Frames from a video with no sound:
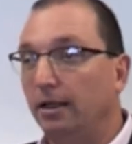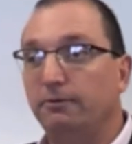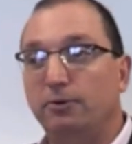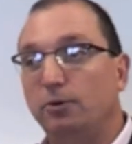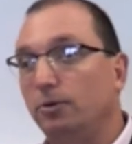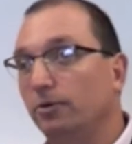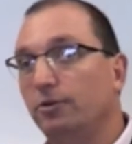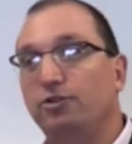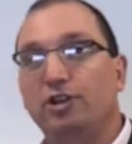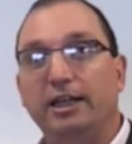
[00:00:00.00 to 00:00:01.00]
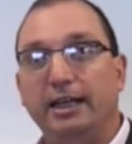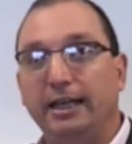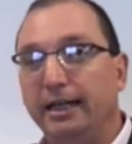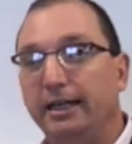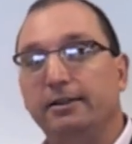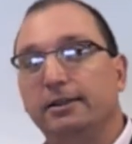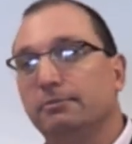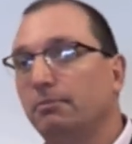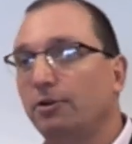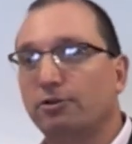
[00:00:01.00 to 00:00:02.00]
Ford, GE,
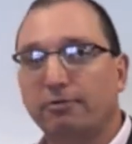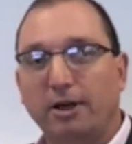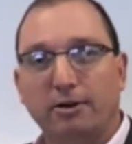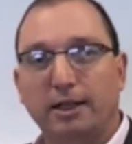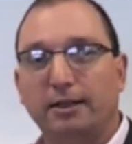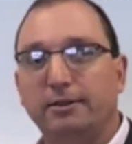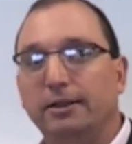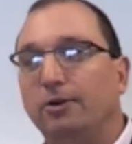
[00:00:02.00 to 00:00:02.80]
Motorola,